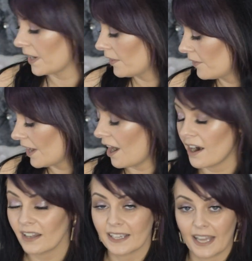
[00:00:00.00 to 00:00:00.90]
They
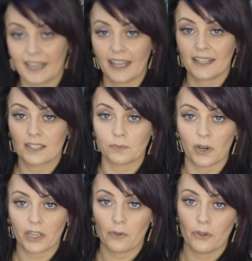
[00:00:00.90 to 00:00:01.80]
are like a nice
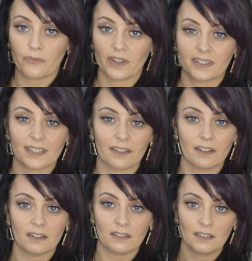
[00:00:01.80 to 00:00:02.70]
workout outfit
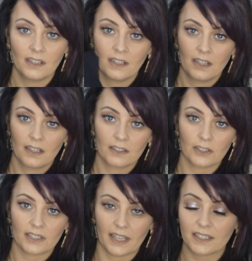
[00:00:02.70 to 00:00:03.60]
together. They
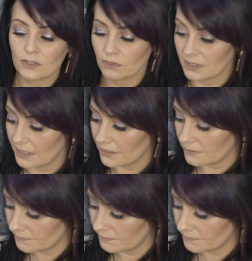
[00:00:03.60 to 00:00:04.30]
look nice, don't they?